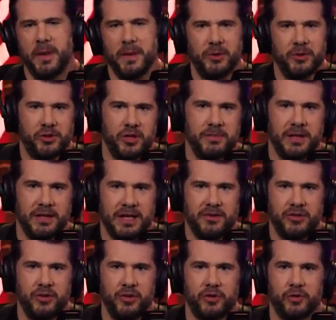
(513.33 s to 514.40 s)
people shouldn't be
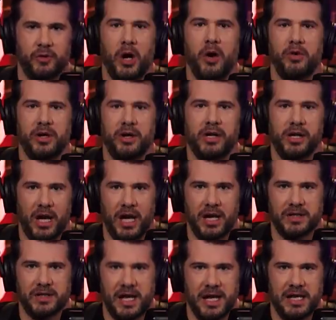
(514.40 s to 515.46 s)
allowed to throw their
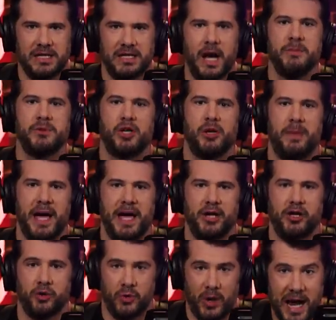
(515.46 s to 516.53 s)
guns in a dumpster by
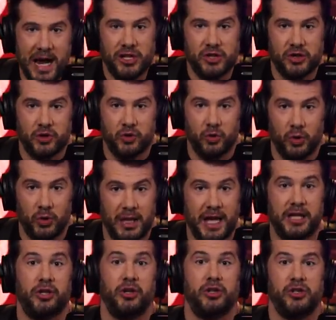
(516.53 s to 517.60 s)
a grade school
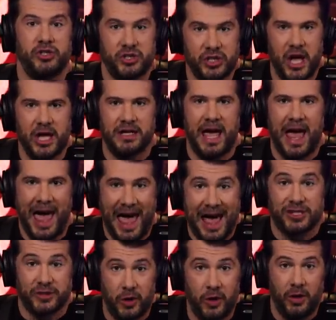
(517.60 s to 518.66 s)
like your son,
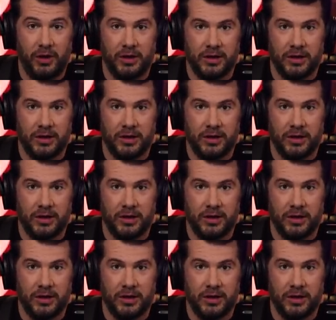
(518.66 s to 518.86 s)
asshole.